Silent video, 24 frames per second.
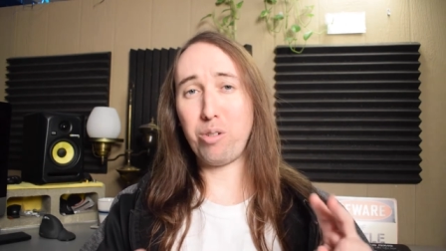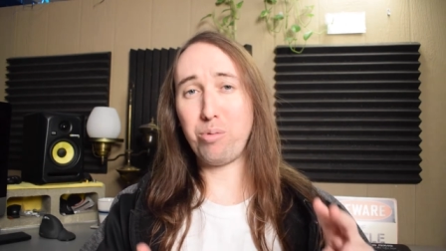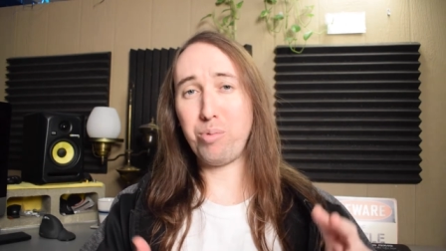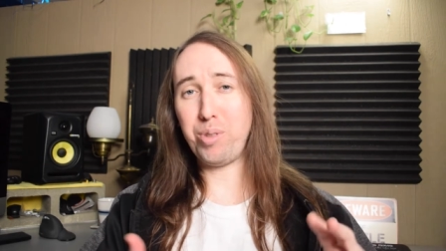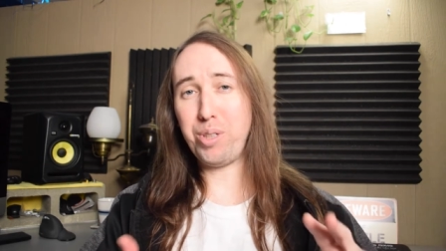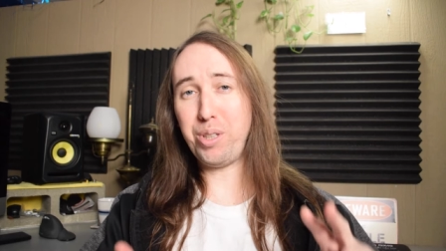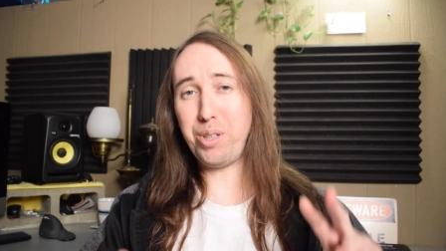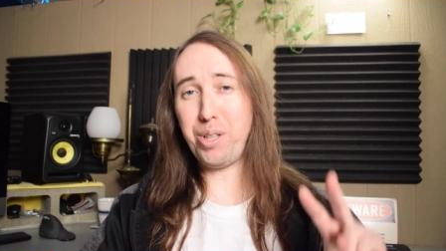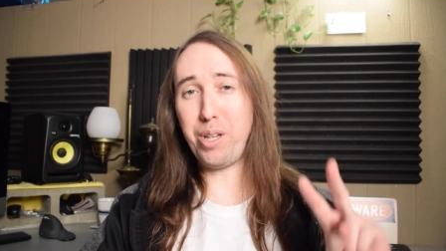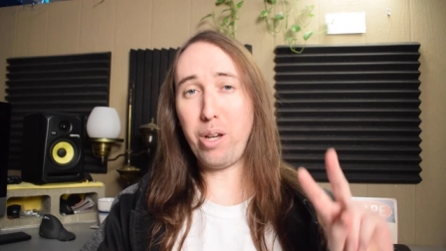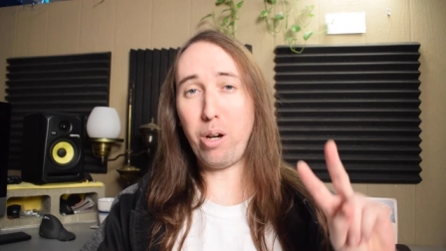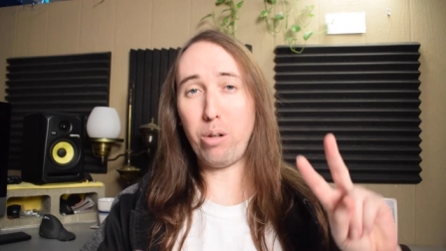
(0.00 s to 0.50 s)

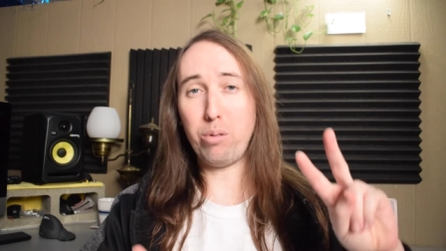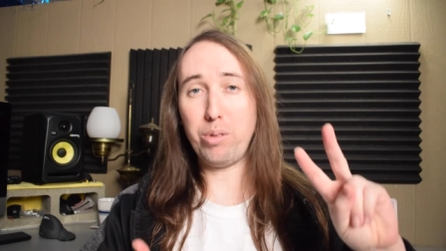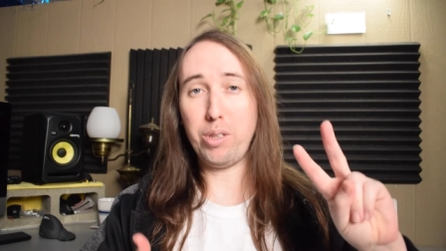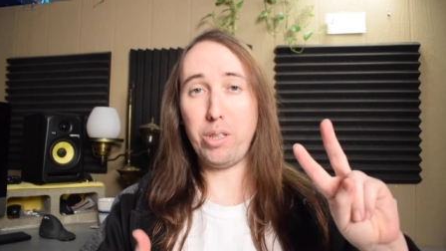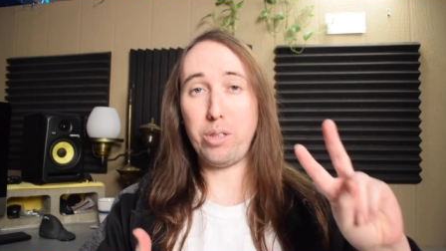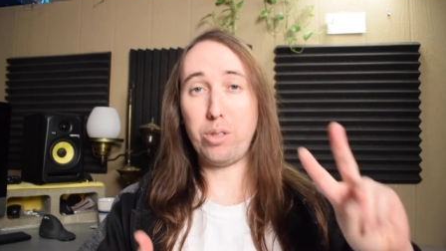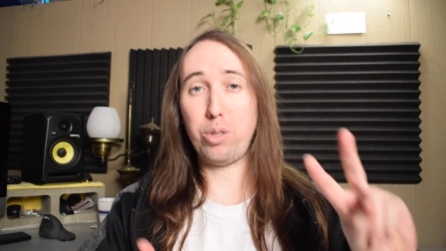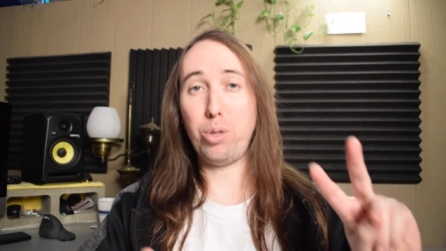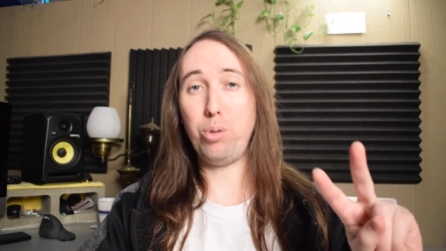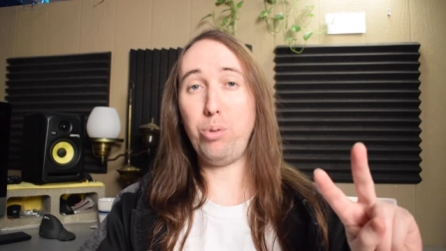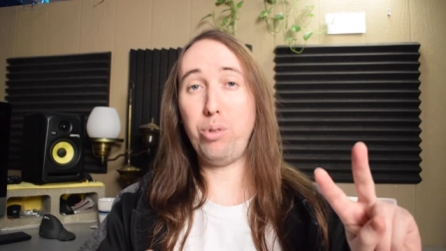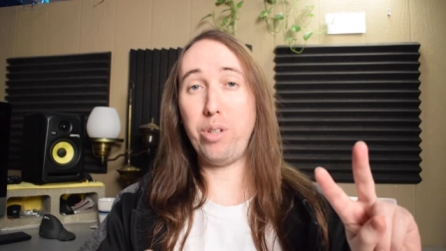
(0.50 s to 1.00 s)
really only
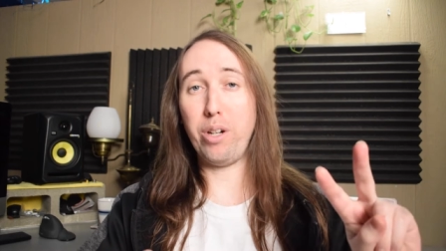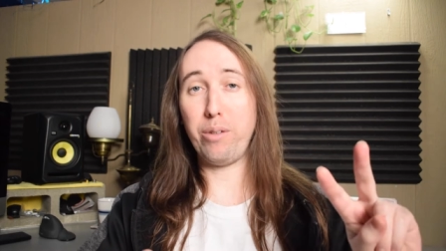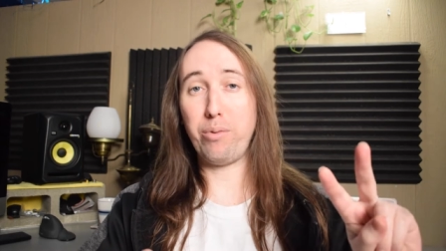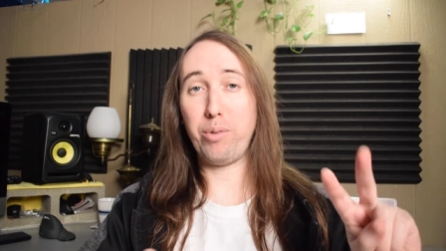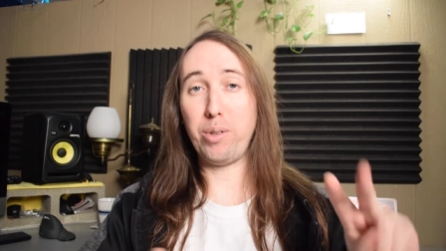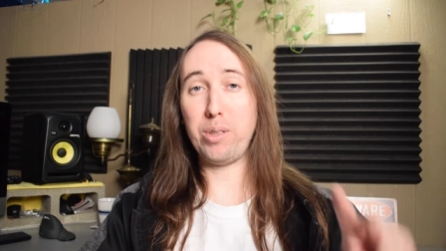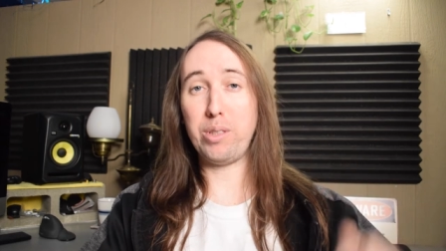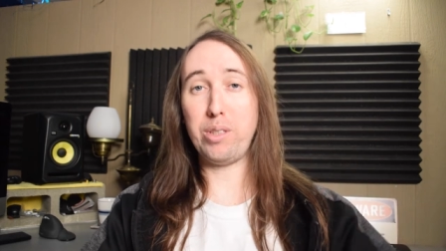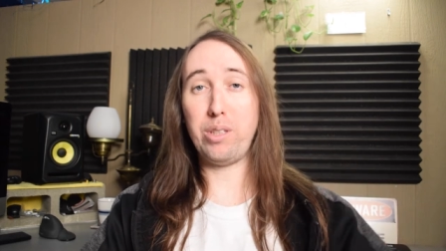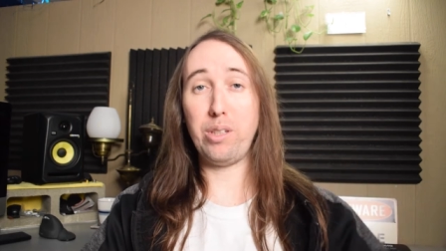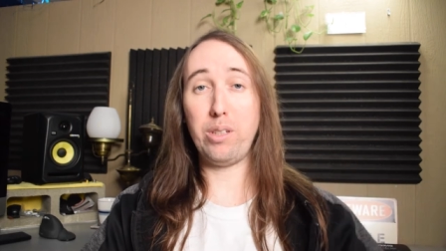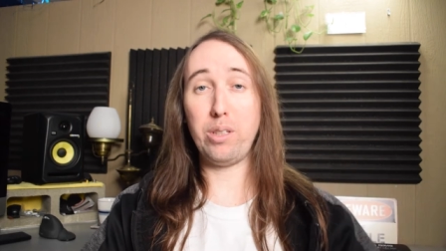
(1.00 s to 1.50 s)
two
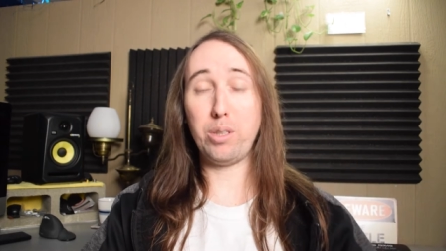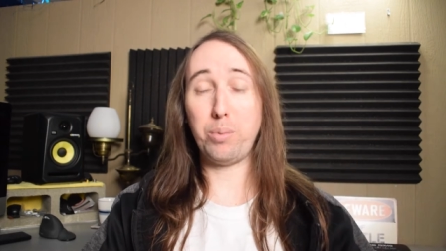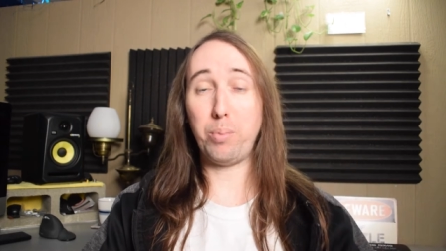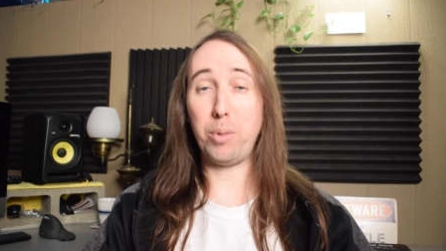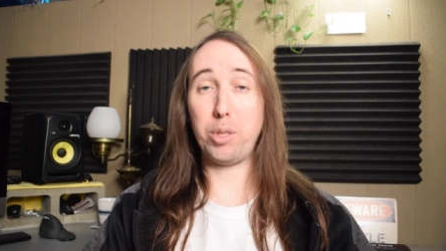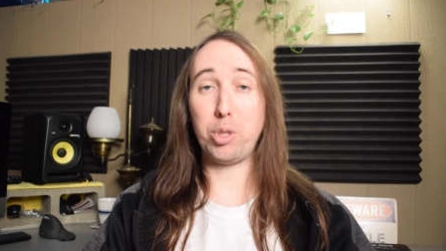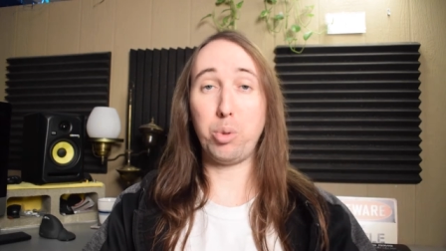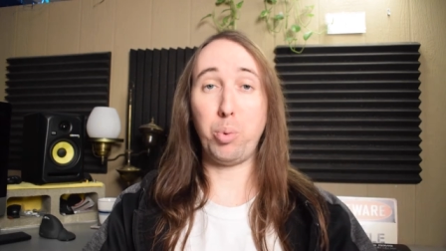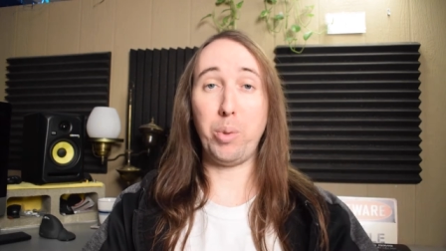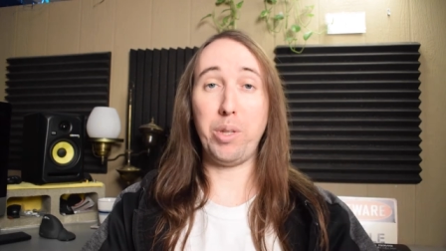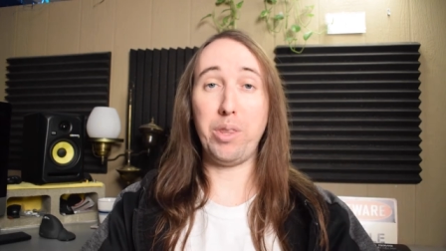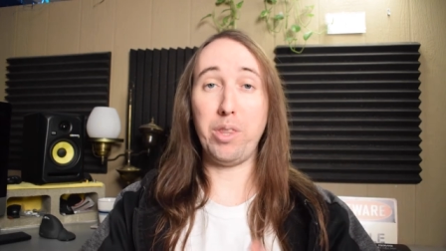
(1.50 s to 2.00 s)
differences
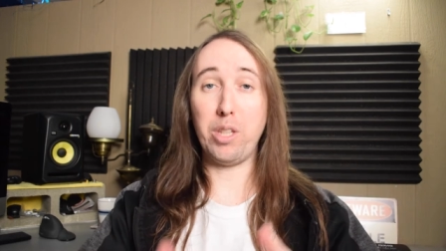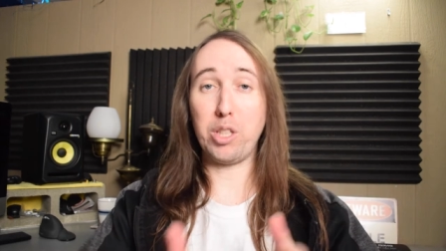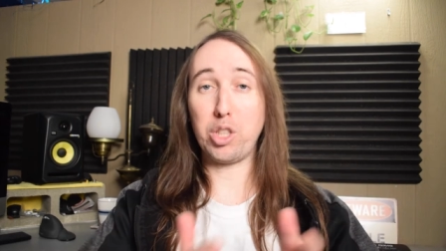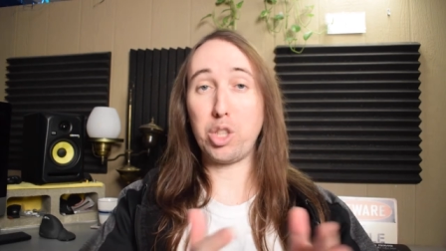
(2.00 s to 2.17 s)
between the